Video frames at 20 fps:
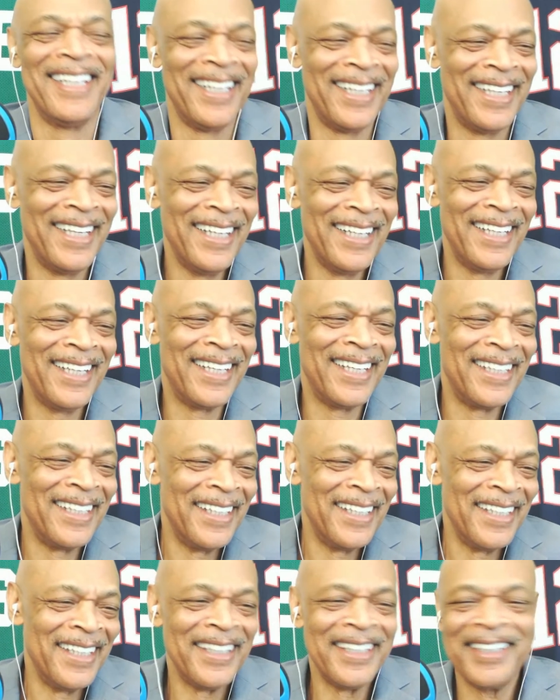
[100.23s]

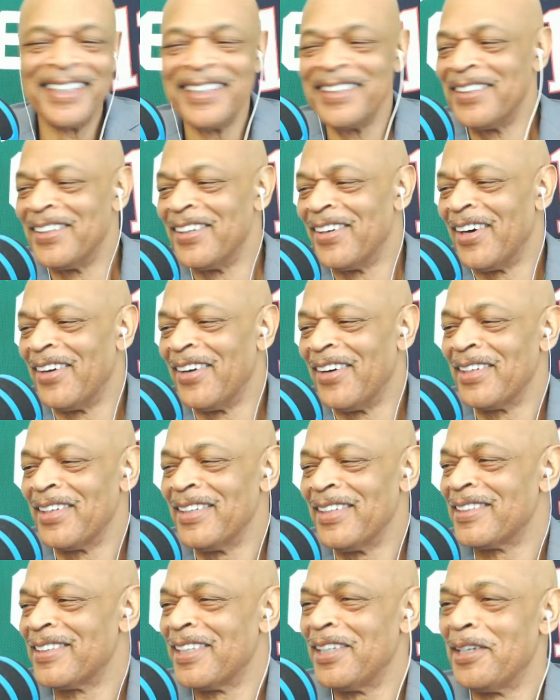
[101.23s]
I'm going to
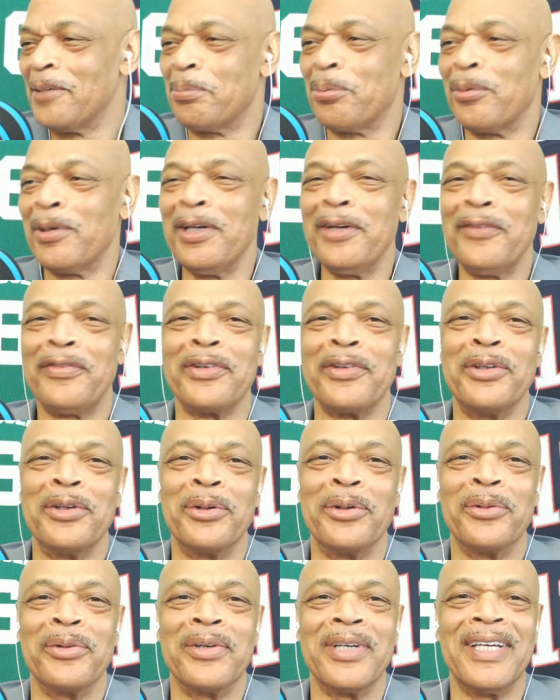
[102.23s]
say a prayer for
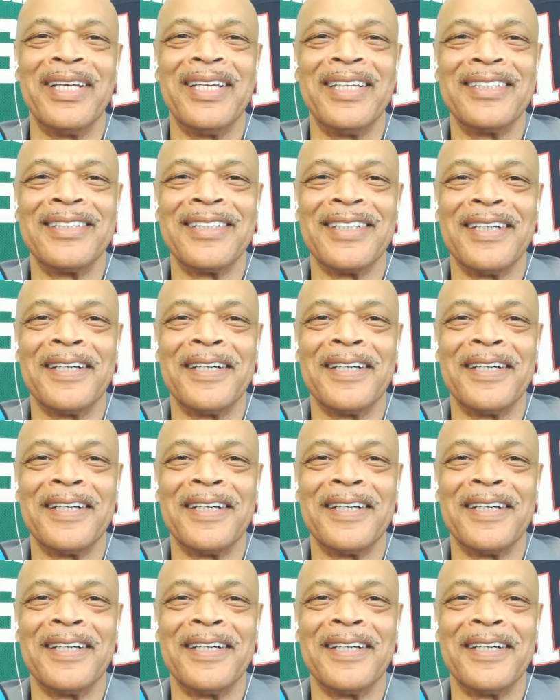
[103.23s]
you. And